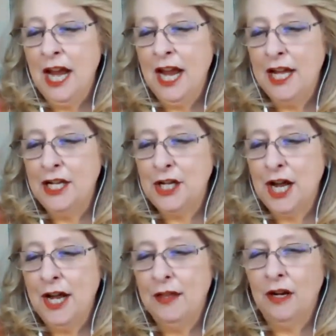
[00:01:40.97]
And
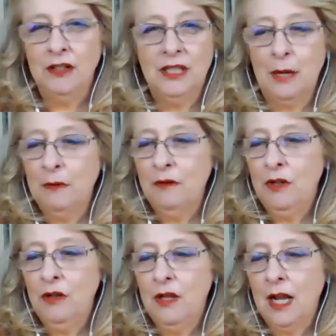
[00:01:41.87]
uh, there are some of
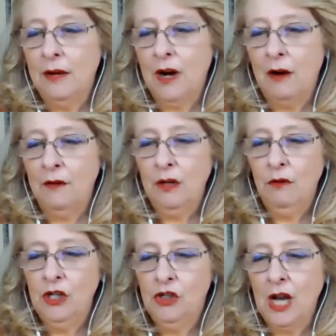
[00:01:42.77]
you that have already
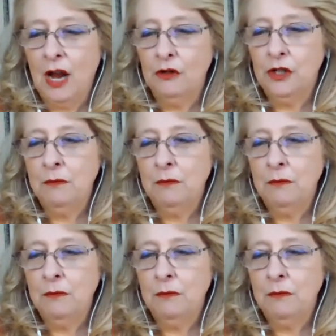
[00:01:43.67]
reached out